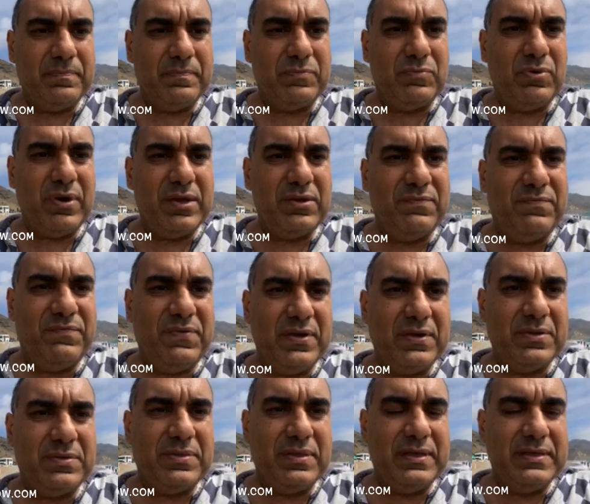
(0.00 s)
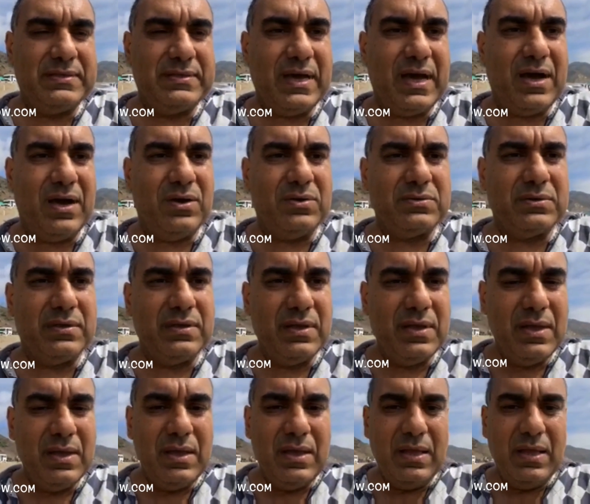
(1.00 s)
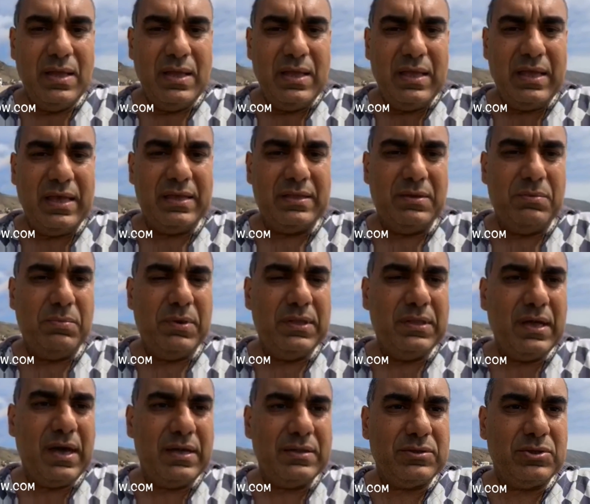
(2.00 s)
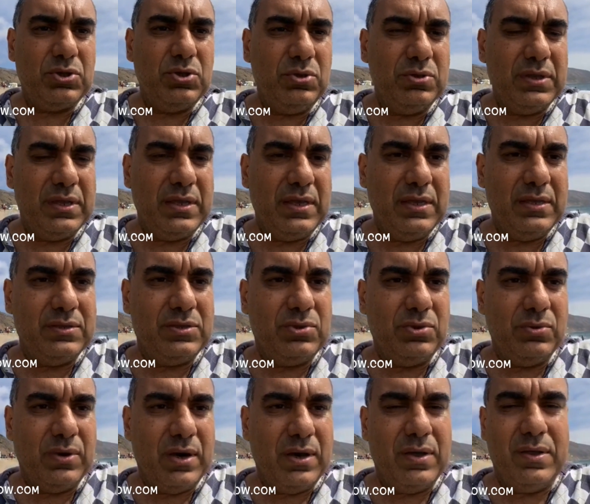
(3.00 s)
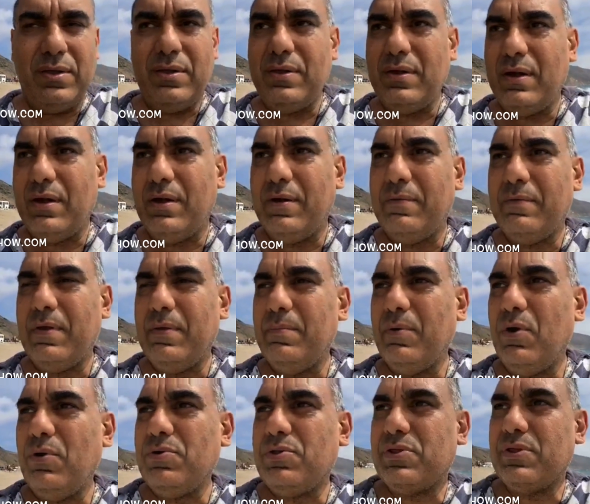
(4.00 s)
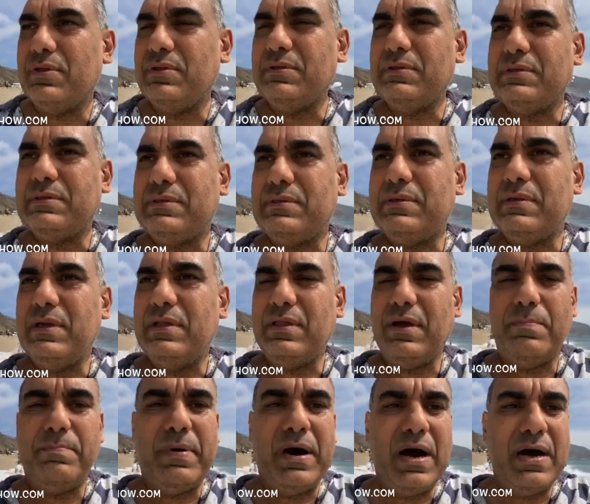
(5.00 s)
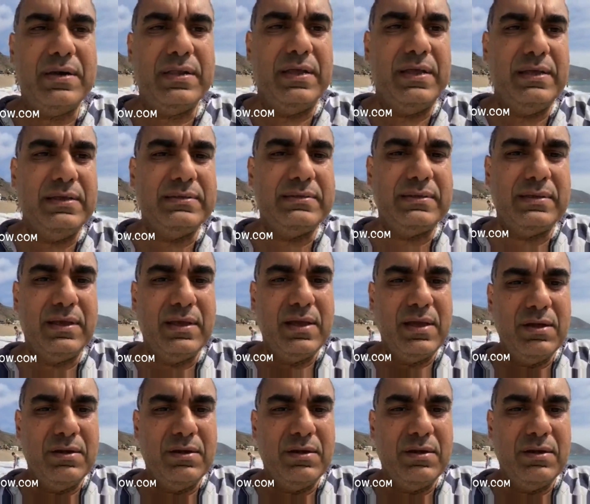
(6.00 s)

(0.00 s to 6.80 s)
trying to figure things out. And then we're not tuning into our emotions in our bodies.